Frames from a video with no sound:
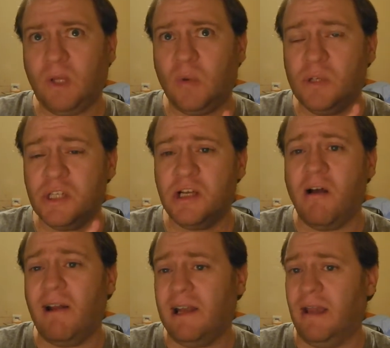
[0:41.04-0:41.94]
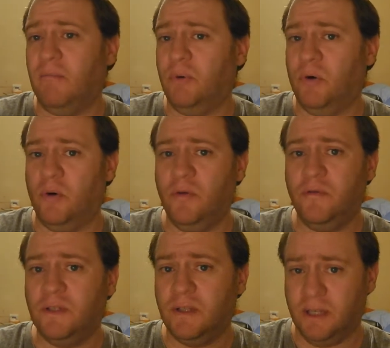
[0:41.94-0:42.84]
was slightly
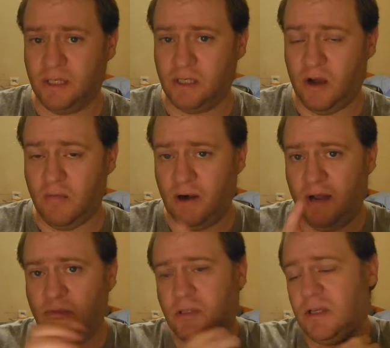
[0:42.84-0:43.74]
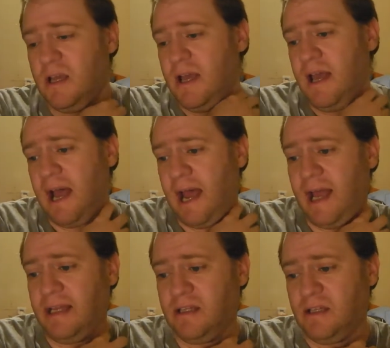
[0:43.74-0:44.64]
improved this time round,
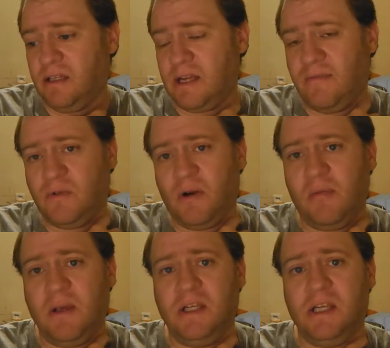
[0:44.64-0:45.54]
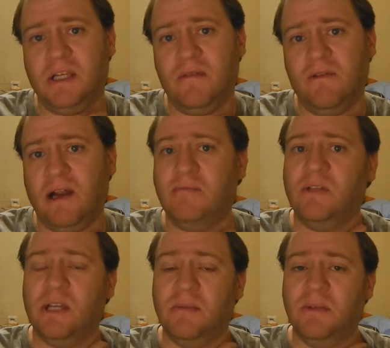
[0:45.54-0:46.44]
and the 720p 60 frames
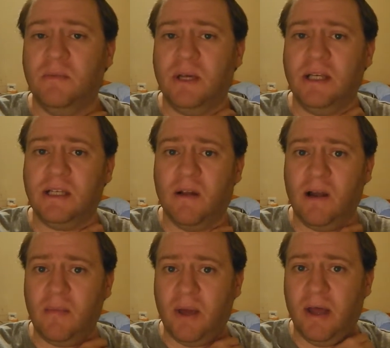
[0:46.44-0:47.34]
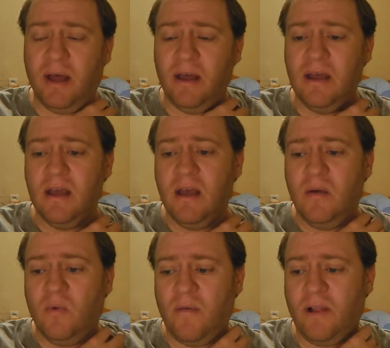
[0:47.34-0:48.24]
seemed to be slightly better.
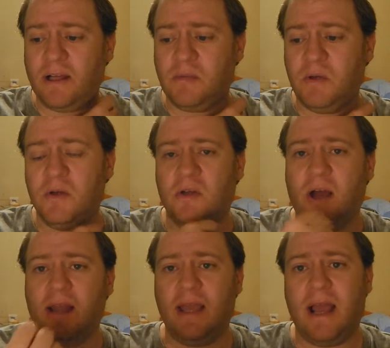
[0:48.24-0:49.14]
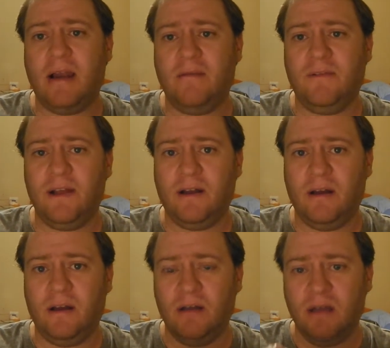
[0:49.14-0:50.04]
Whether that's because I had the anti flicker